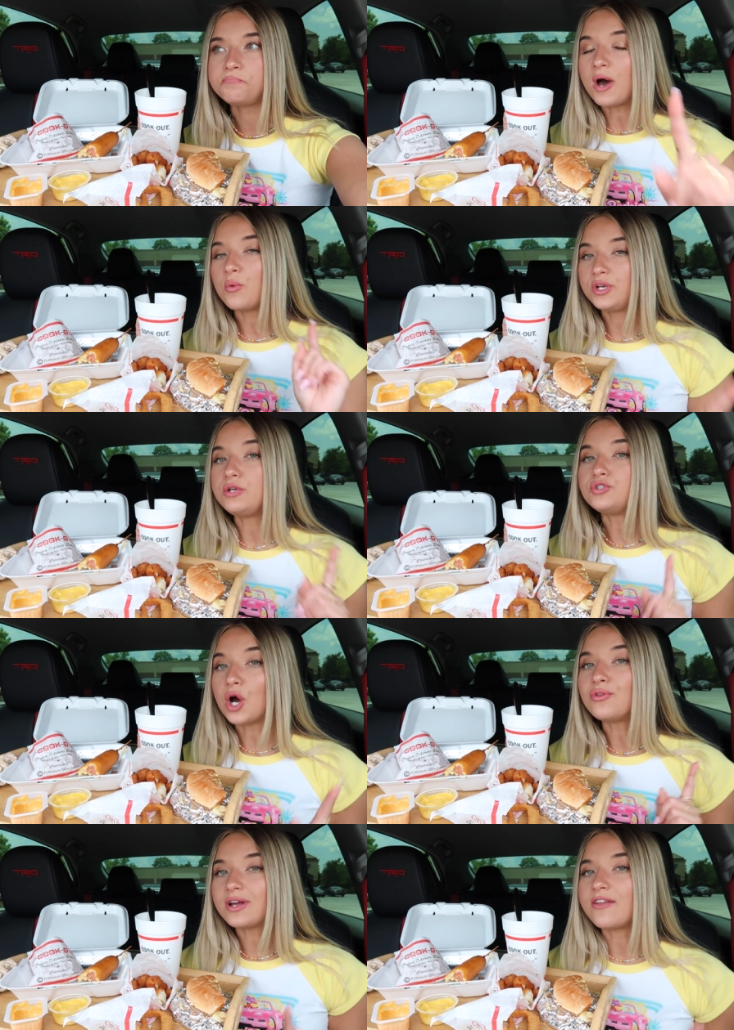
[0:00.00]
But when you
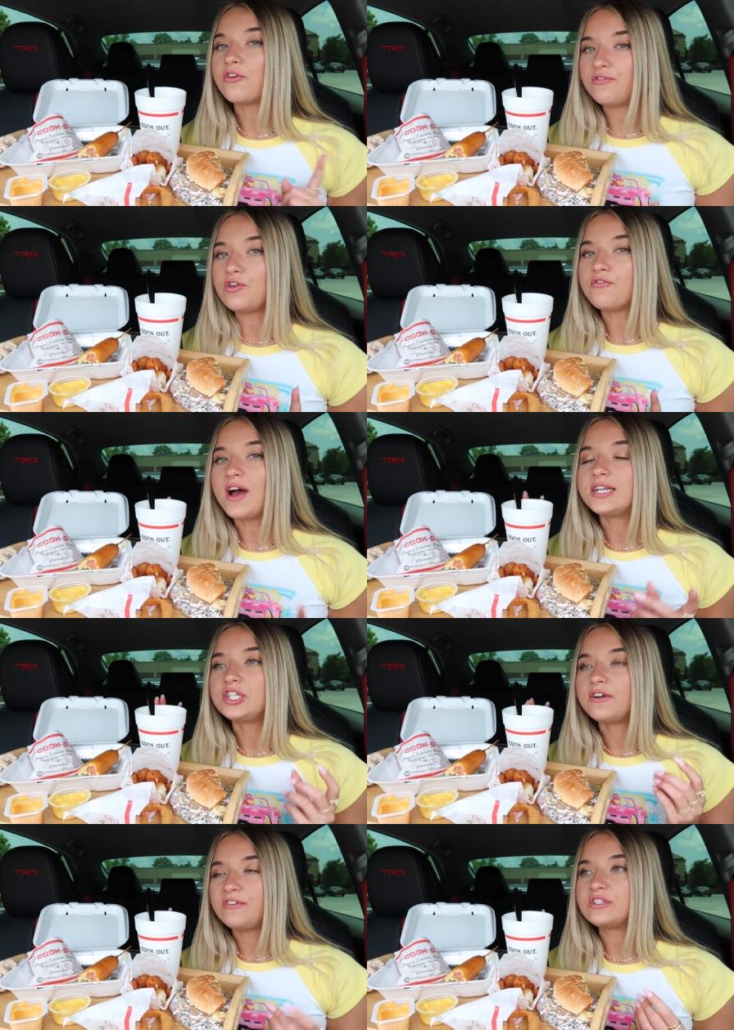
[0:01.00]
don't look at the
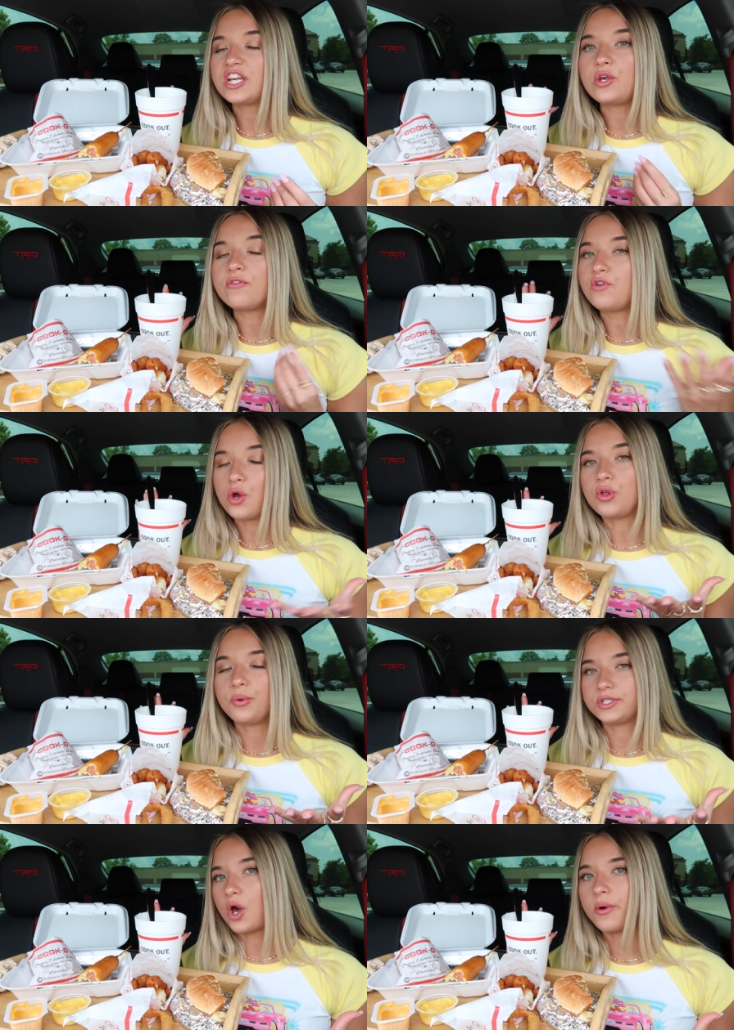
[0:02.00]
viewfinder, it feels like you have no clue
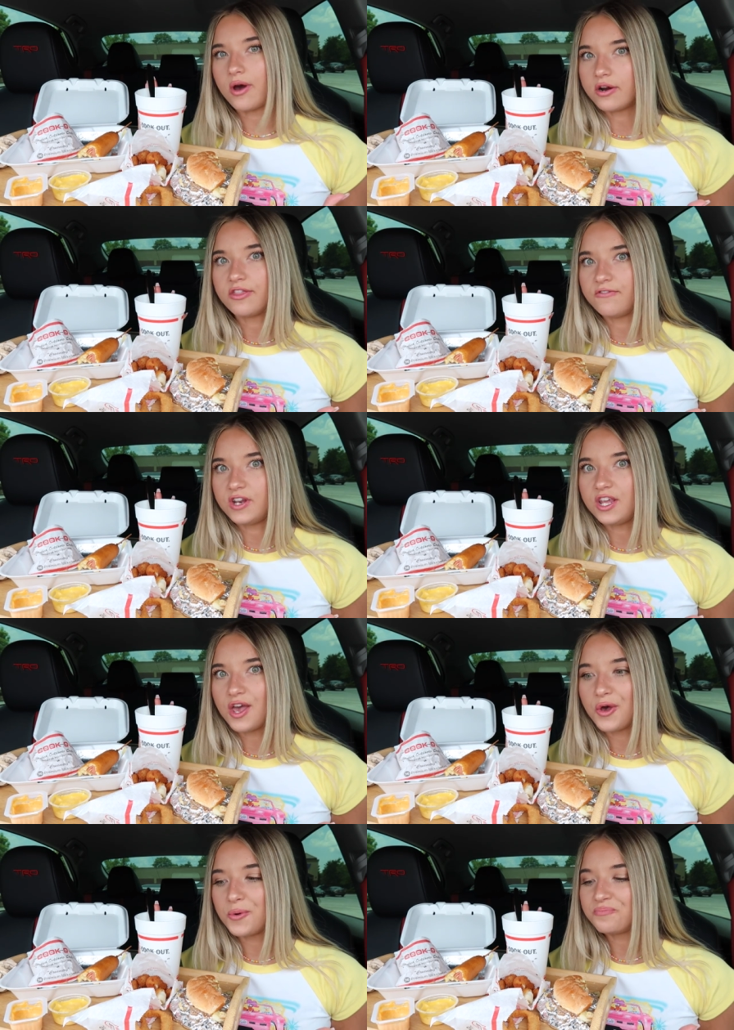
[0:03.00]
what's going on in the
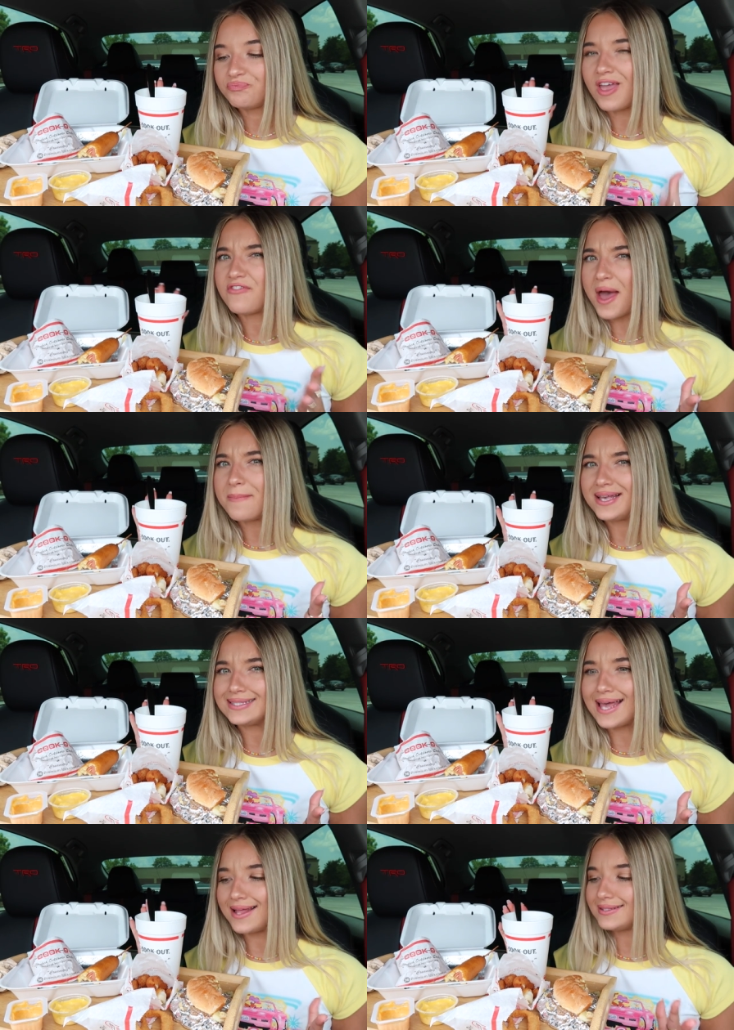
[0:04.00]
video, if that makes
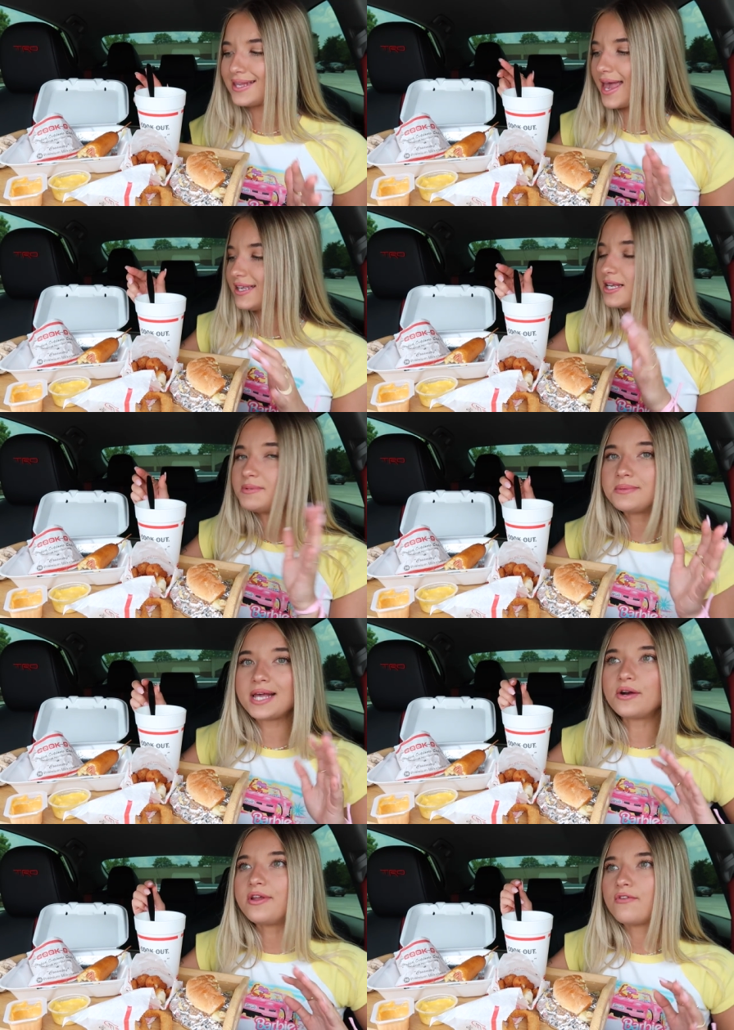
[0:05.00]
sense. Like sometimes
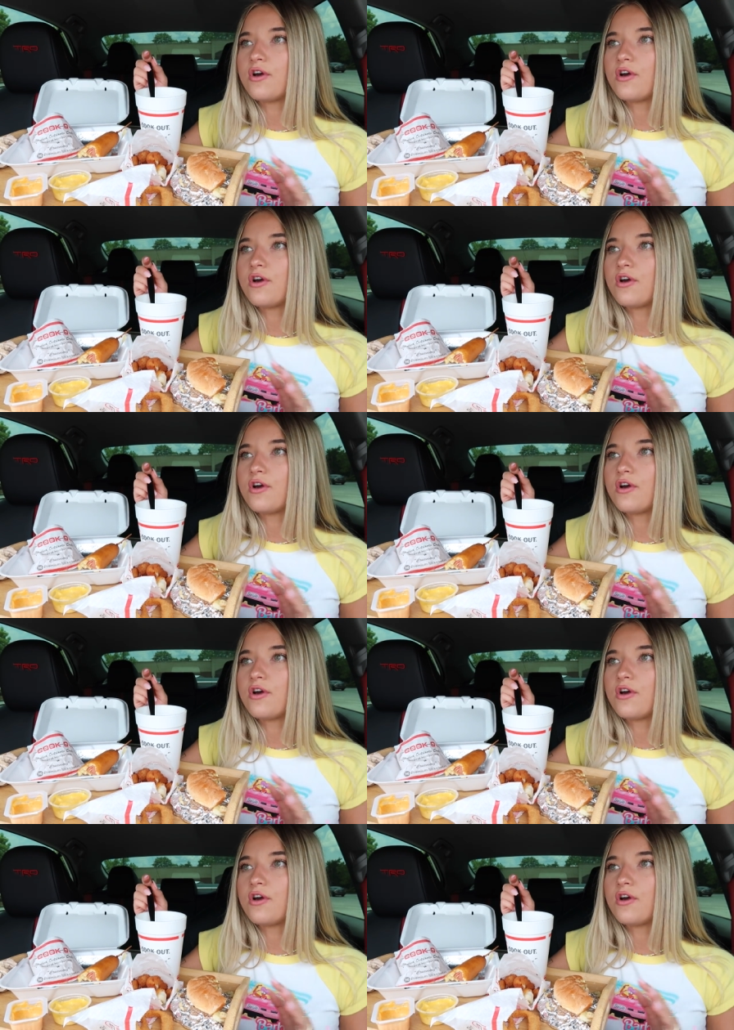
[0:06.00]
I don't even